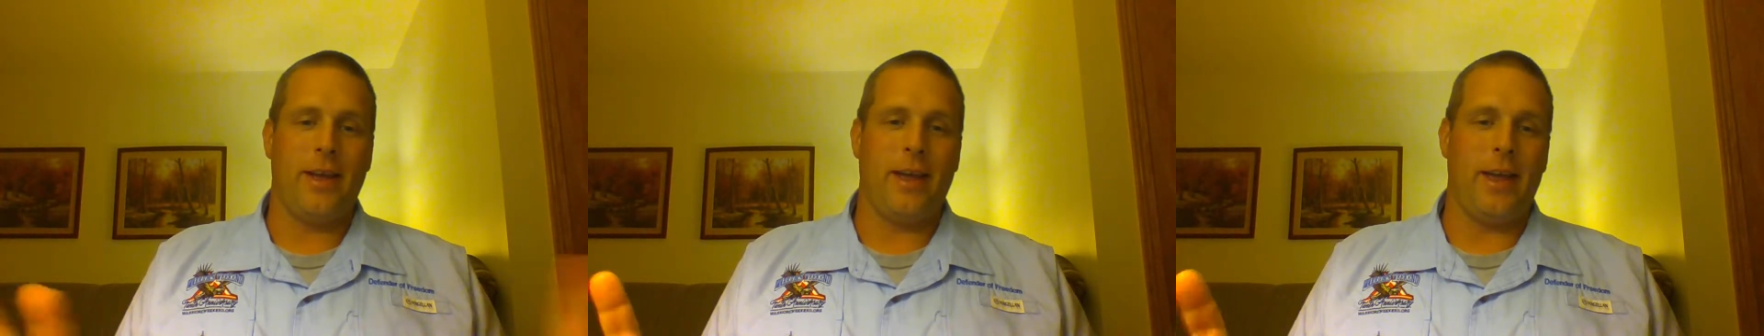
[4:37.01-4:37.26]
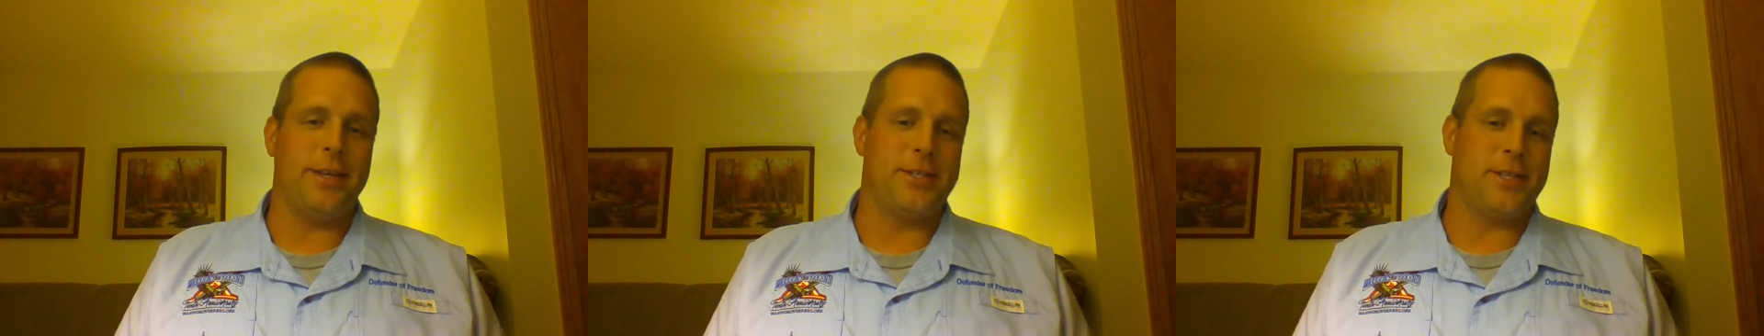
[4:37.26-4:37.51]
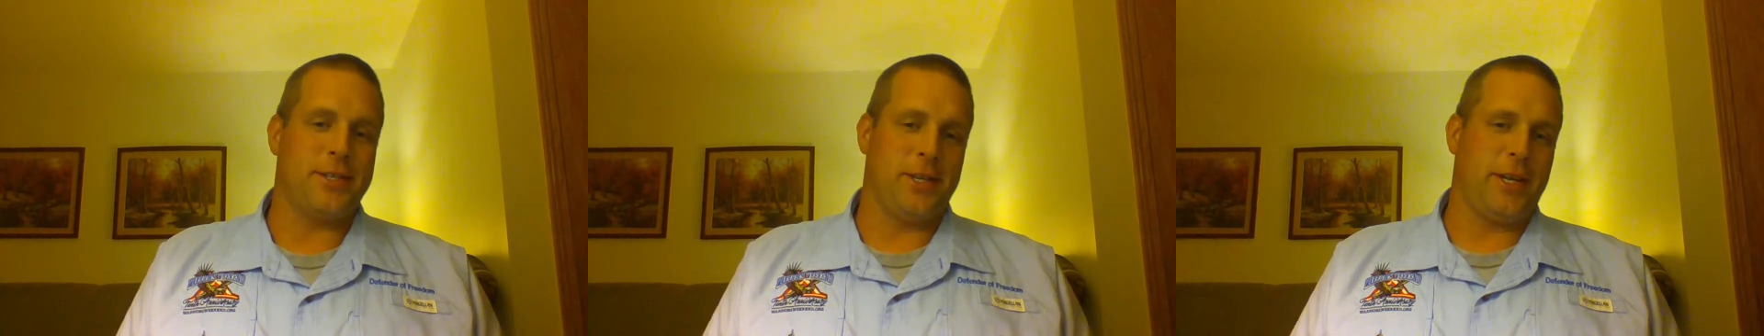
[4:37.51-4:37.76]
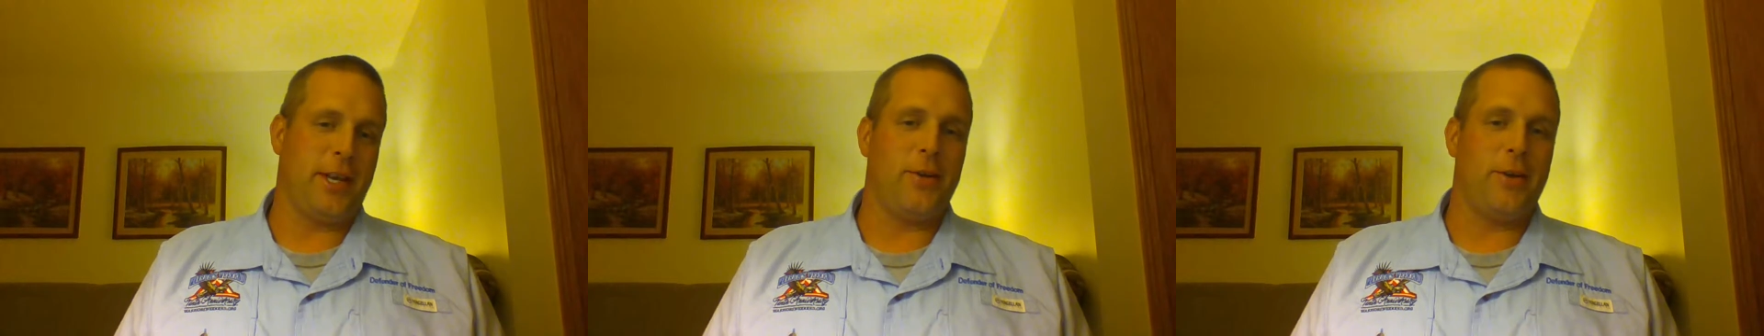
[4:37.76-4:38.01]
Engine's
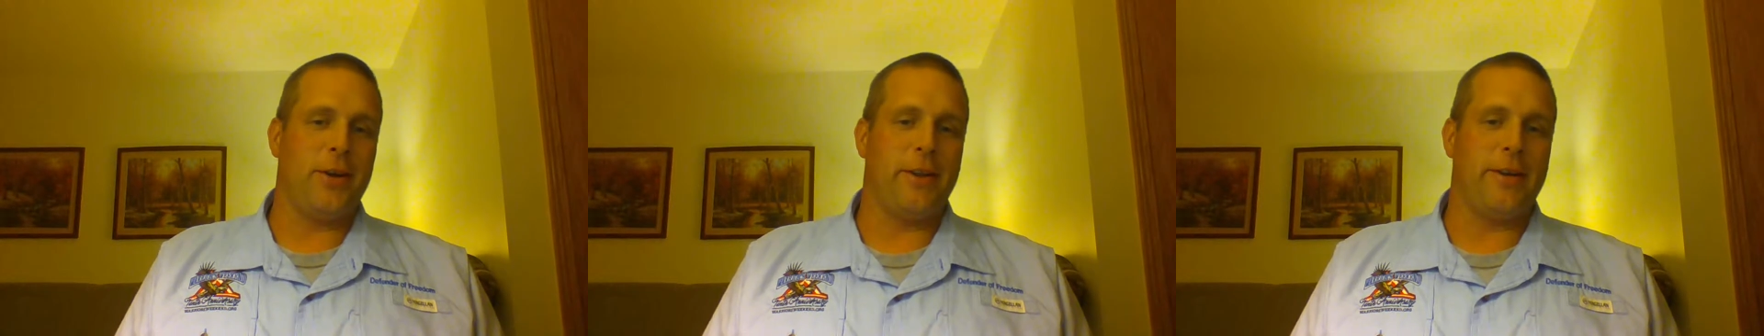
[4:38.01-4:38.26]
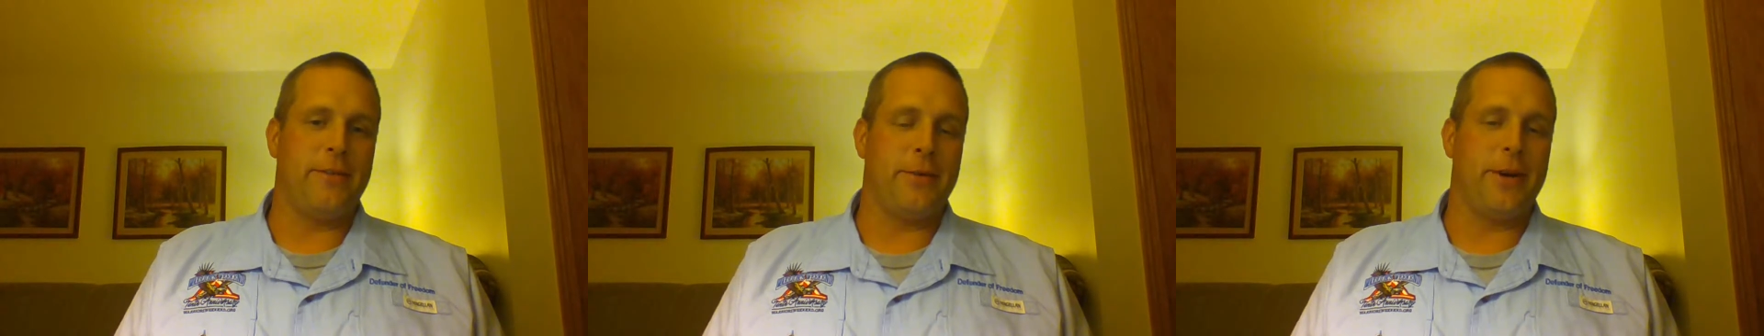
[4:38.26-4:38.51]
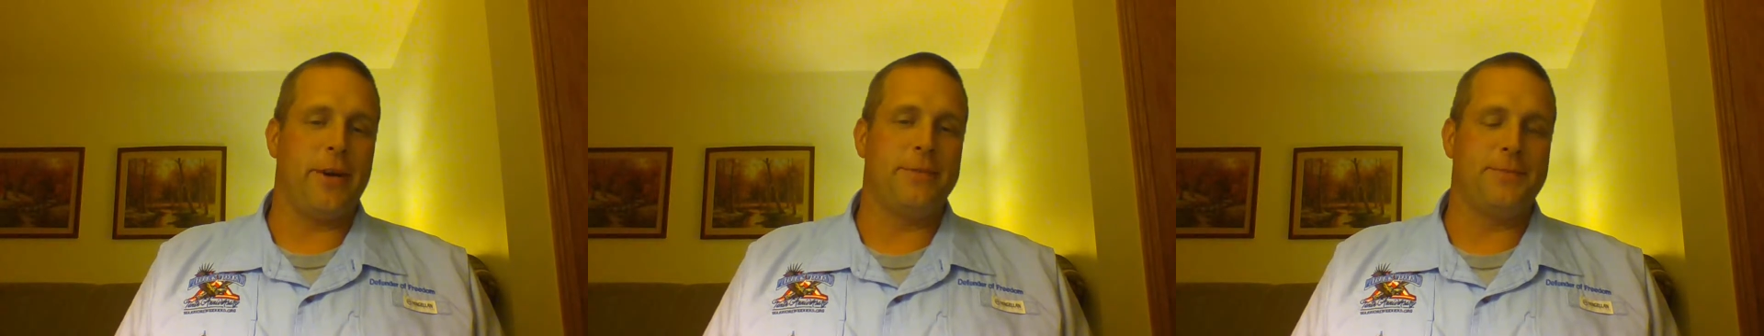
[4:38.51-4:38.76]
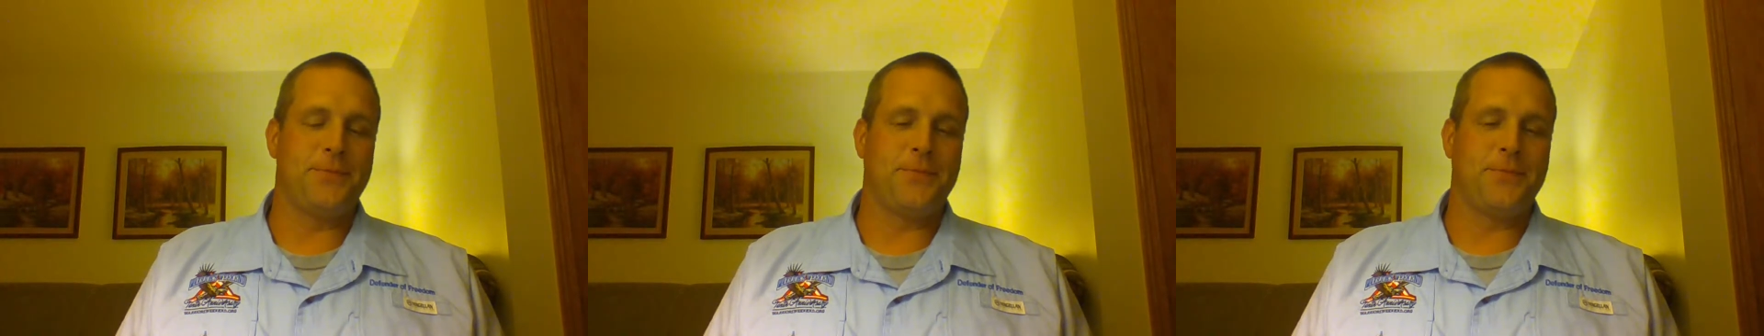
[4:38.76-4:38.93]
leaking oil everywhere.